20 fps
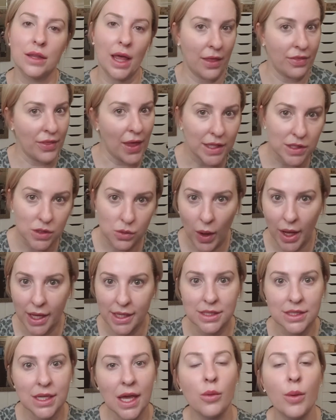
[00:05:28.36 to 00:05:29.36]
And that's why I
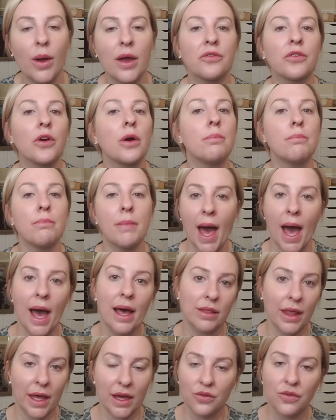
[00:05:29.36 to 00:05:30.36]
stay away from
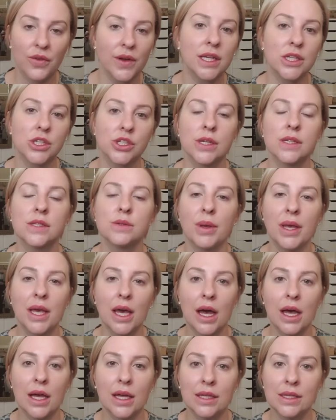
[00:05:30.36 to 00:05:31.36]
matte like finishes
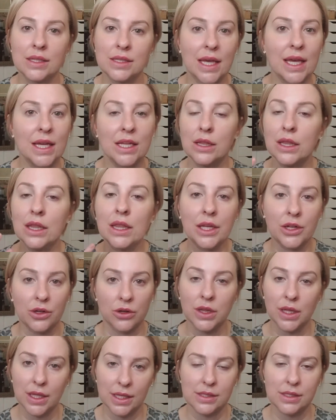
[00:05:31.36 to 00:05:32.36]
because it
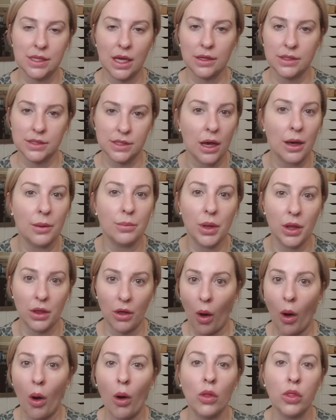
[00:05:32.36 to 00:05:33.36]
literally sucks up
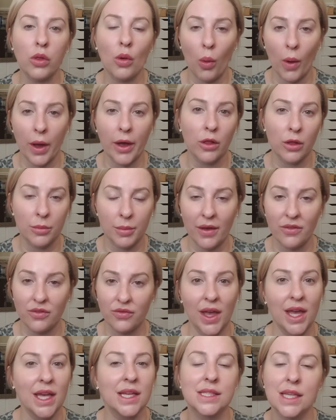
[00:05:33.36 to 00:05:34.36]
all the oil in my
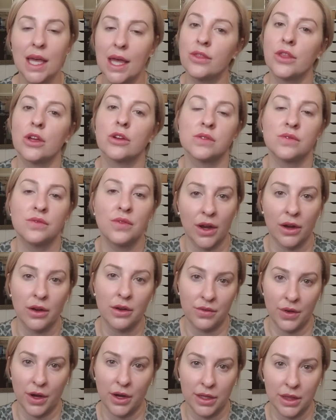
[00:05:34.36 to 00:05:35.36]
face and there's
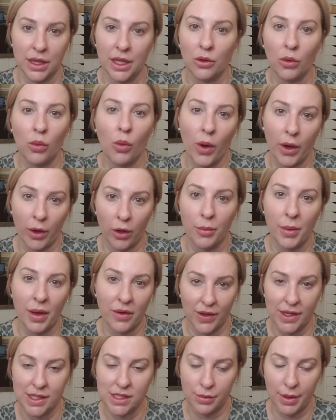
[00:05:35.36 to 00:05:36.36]
very, very little oil on my
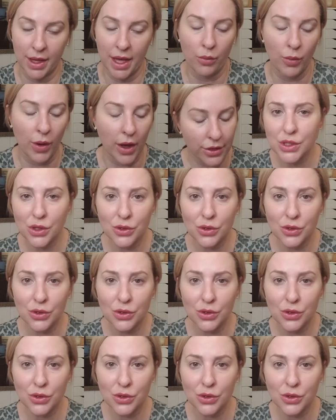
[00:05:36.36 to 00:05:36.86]
face to begin with.